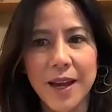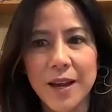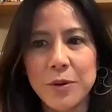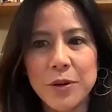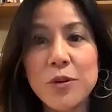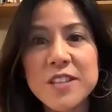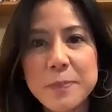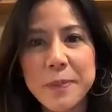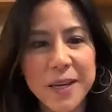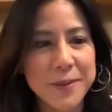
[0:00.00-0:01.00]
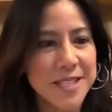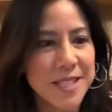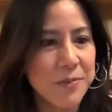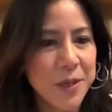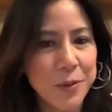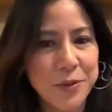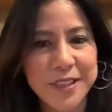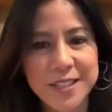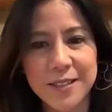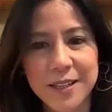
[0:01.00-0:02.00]
Uh, we're all inspired by something when we're
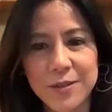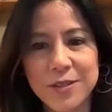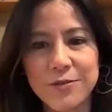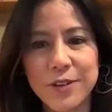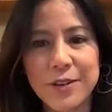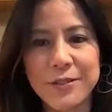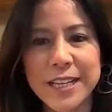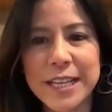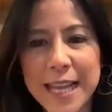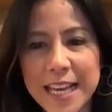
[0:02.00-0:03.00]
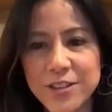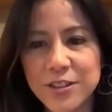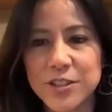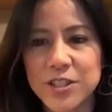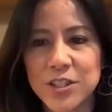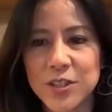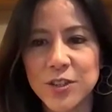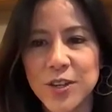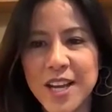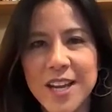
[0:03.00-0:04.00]
little. I was I really latched on
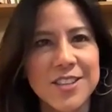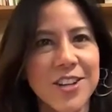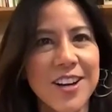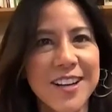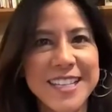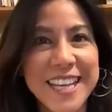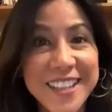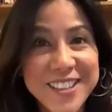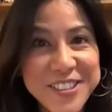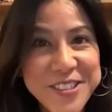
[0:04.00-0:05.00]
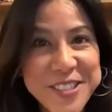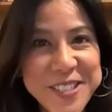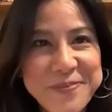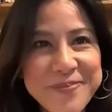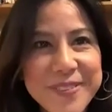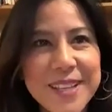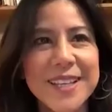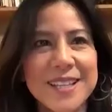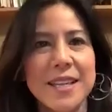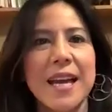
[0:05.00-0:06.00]
to Charlie's Angels.
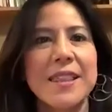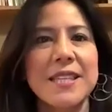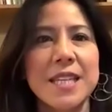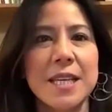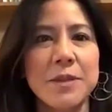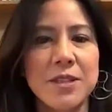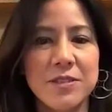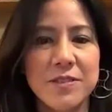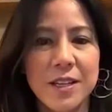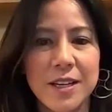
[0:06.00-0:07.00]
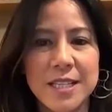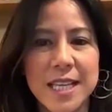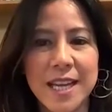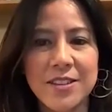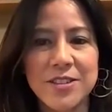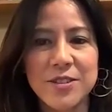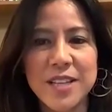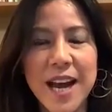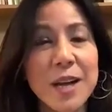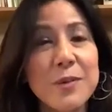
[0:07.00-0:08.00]
So I had this image of Charlie's
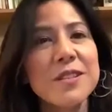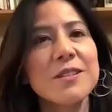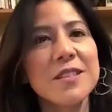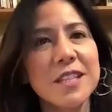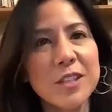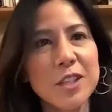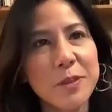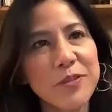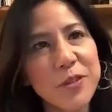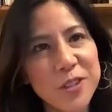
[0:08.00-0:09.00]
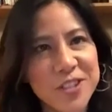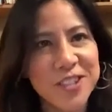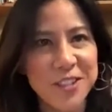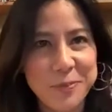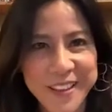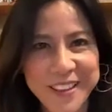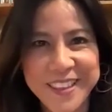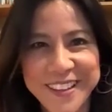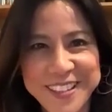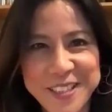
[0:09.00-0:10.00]
Angels. I was Lucy Liu before Lucy Liu hit
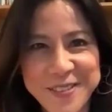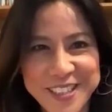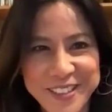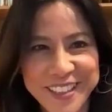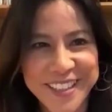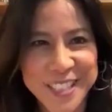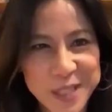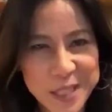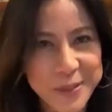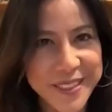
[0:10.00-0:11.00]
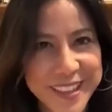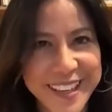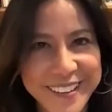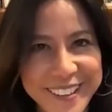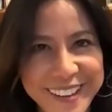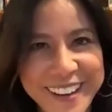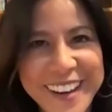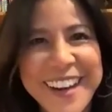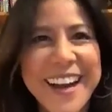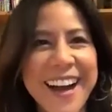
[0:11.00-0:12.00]
the silver screen. I just want to put that out
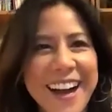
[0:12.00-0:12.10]
there.